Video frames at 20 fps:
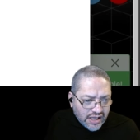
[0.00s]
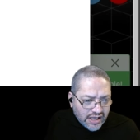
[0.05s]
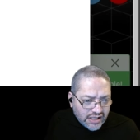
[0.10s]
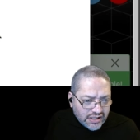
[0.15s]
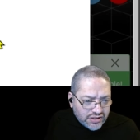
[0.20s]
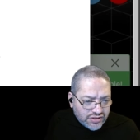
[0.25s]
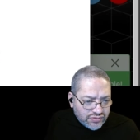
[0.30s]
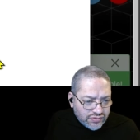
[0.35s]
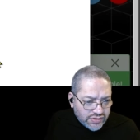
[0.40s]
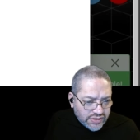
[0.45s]

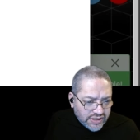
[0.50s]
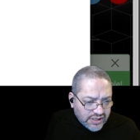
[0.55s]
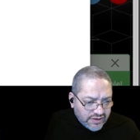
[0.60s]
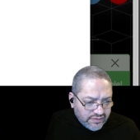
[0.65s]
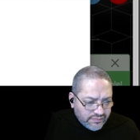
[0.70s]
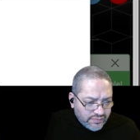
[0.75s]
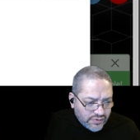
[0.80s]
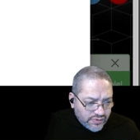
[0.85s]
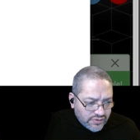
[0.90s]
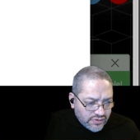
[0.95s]
and to
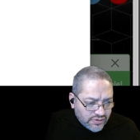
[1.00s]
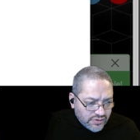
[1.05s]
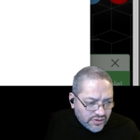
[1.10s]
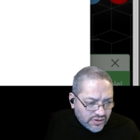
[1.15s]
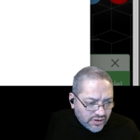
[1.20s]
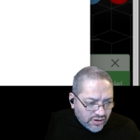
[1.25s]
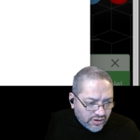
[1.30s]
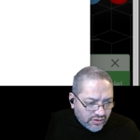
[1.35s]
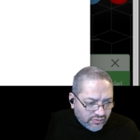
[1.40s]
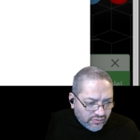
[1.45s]

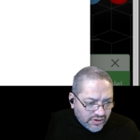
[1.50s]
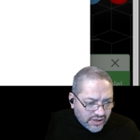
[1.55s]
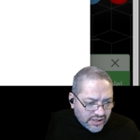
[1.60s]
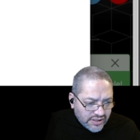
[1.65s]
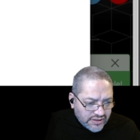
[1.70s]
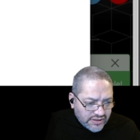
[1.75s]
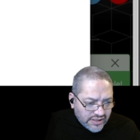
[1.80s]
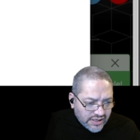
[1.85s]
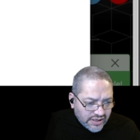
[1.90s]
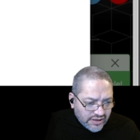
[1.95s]
enable all
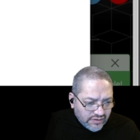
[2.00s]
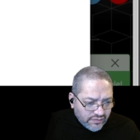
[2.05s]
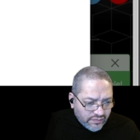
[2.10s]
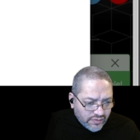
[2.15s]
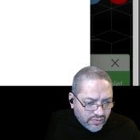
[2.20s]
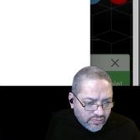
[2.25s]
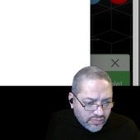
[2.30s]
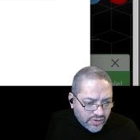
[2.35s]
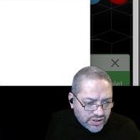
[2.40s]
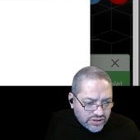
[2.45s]
right thank you
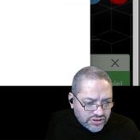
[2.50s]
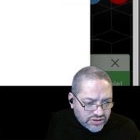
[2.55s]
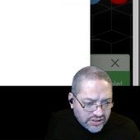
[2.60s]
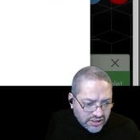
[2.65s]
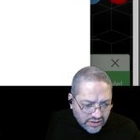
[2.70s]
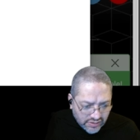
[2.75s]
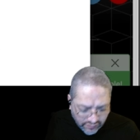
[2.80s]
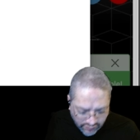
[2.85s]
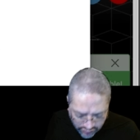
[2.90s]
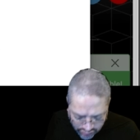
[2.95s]
very much
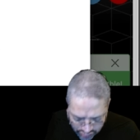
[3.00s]
thank